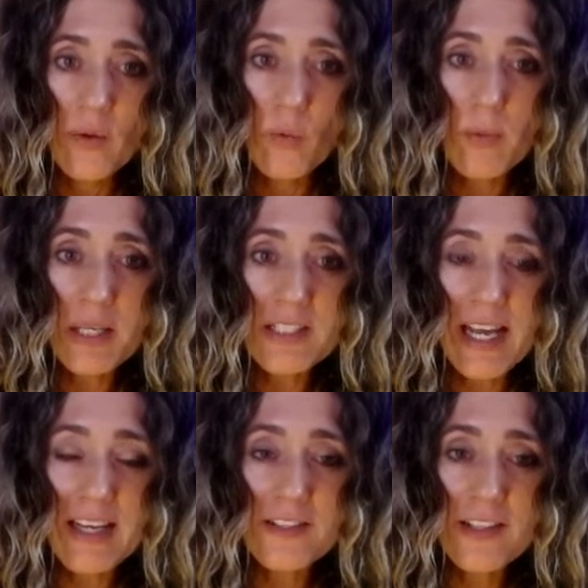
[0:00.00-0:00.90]
We've been
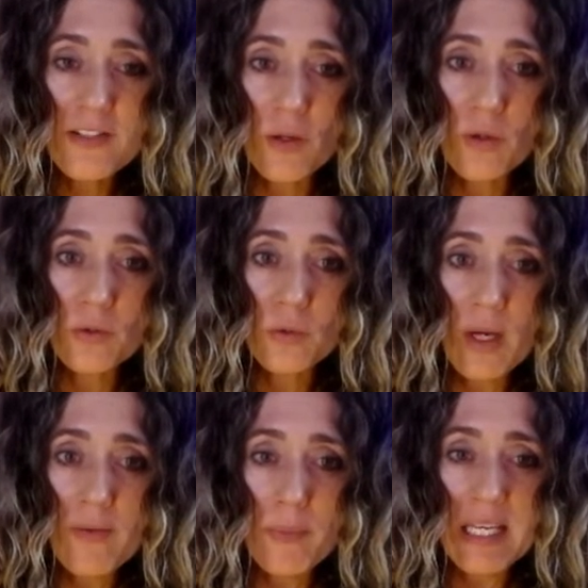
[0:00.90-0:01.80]
tied to this old
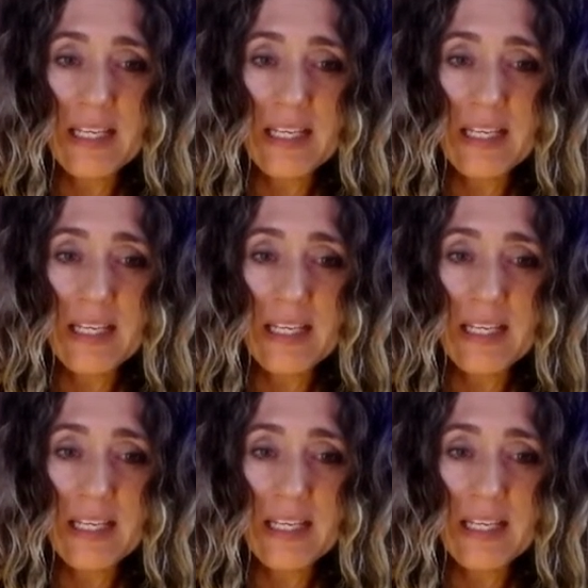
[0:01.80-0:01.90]
way of being.